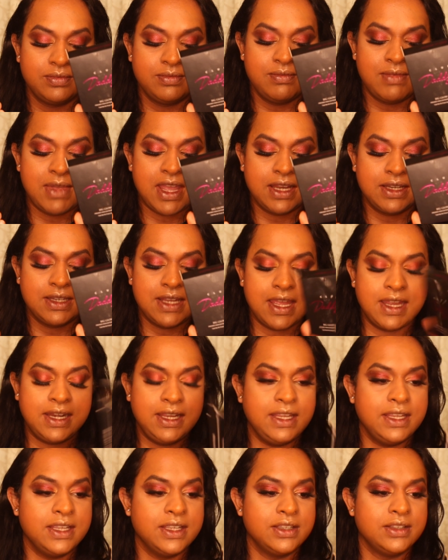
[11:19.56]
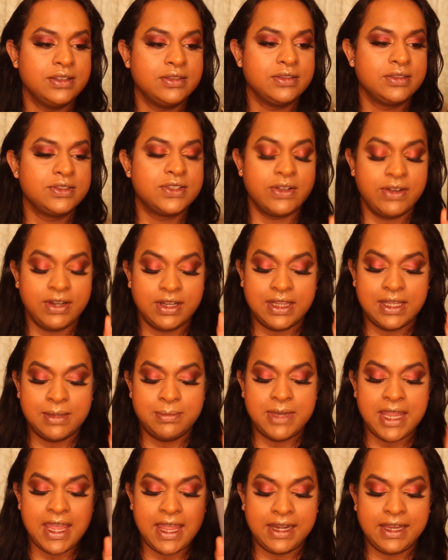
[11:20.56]
Mac Daddy, sorry,
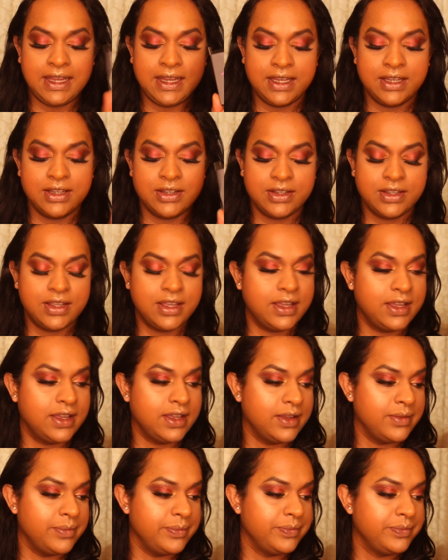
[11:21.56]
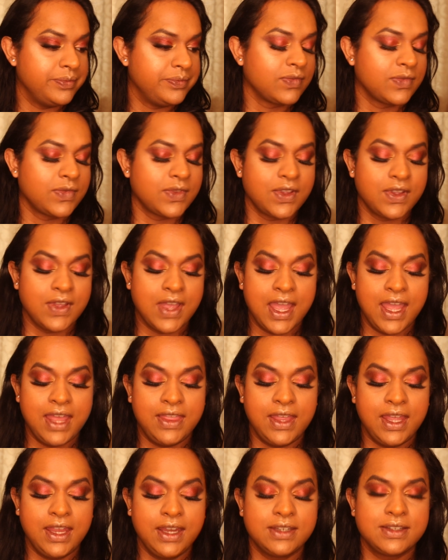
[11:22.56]
Club Daddy um,
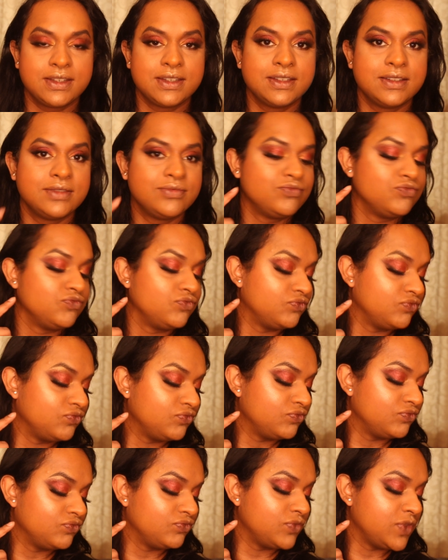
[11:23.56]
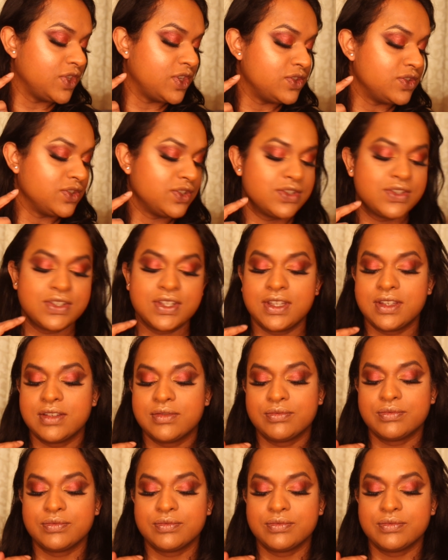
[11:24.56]
highlight, as you can see.